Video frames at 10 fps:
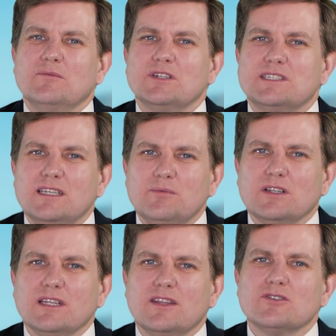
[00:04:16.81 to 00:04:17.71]
But
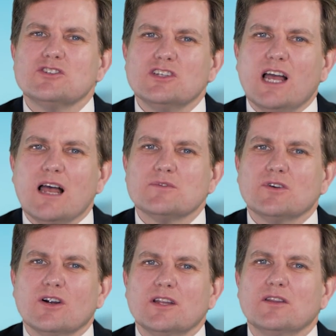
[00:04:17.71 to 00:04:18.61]
typically those jobs
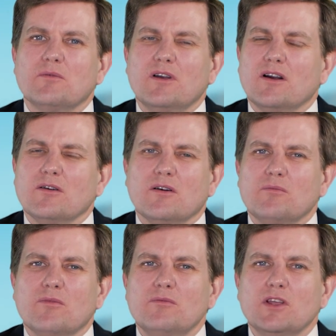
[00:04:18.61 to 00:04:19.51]
are
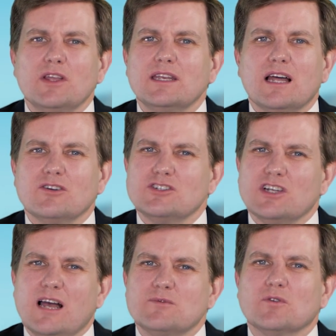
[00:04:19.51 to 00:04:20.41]
$1 million
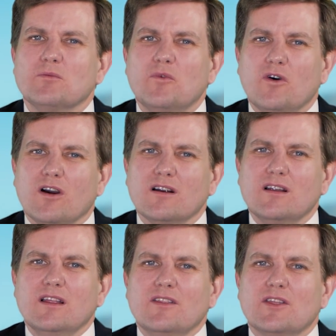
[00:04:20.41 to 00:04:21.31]
jobs or more
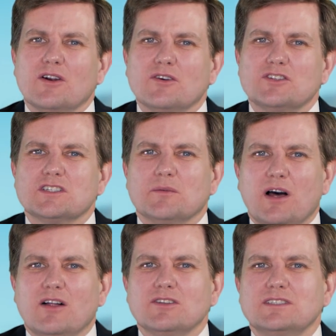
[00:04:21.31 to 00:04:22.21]
that are just a
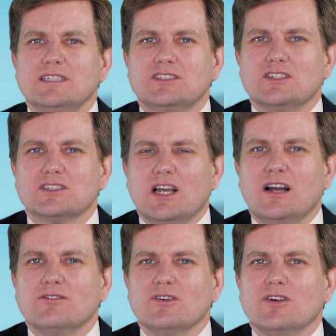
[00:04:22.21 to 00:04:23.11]
policy that just
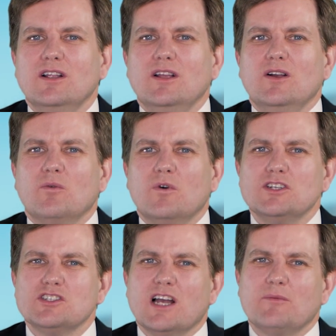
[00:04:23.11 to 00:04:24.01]
cover
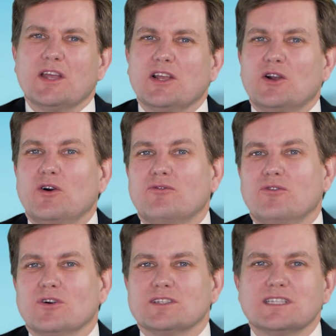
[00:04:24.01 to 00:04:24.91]
one job that could go
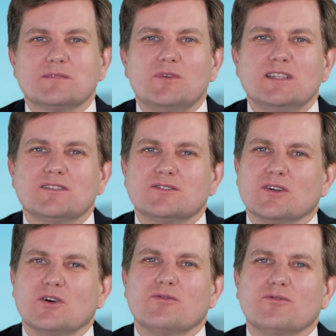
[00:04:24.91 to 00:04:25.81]
for 6 months
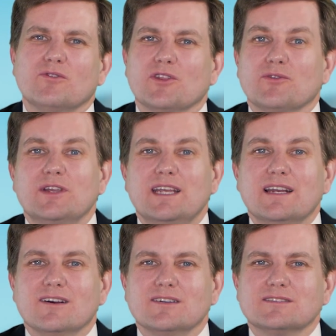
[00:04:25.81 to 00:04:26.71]
or go for 3
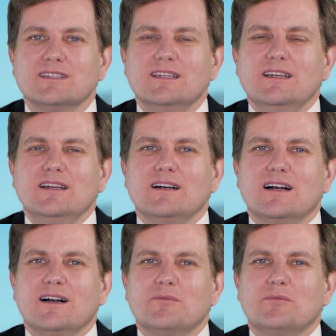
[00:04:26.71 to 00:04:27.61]
years.
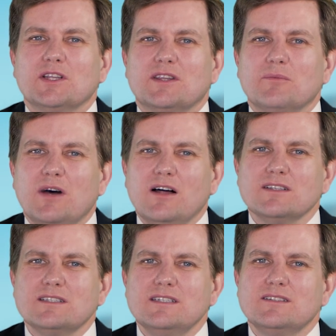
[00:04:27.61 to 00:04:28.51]
But the
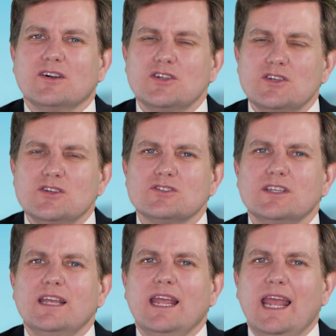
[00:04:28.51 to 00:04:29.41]
policies are
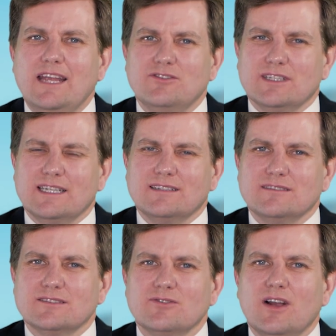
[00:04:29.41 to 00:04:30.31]
usually annually.
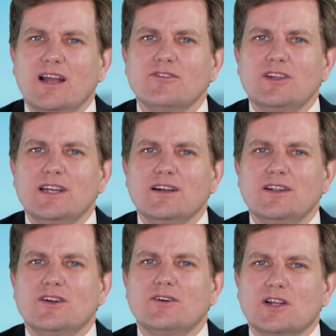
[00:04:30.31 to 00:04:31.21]
So every year,
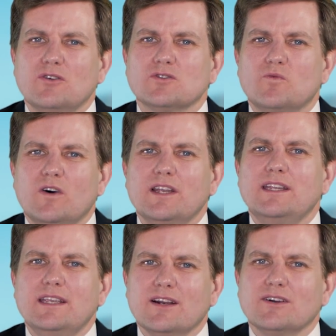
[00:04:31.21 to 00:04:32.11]
it goes 1
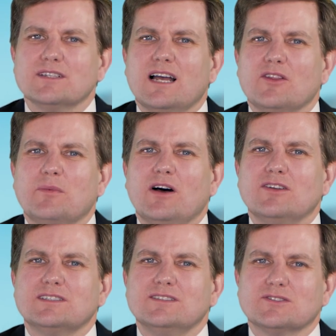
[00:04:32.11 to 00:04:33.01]
year is how the
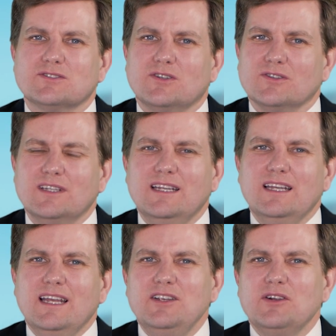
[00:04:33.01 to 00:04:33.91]
policies are sold.
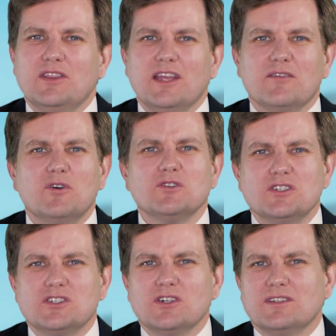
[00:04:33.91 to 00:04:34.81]
And you can think of
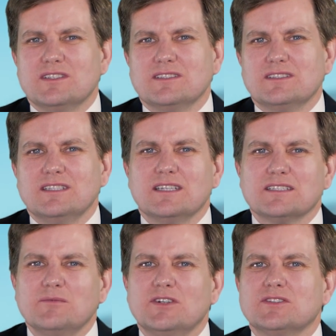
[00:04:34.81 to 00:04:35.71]
most insurance as
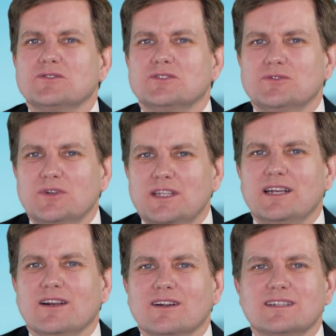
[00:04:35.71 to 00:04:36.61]
6 months or to a
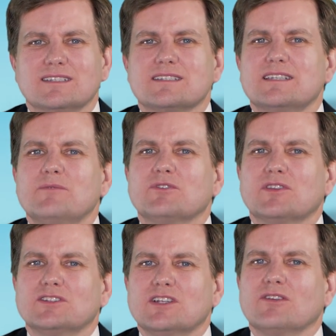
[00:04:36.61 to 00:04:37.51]
year. And it's the same
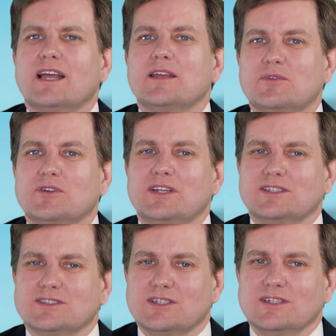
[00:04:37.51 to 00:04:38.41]
with the general liability
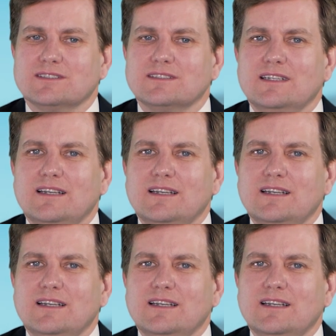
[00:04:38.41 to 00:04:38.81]
insurance.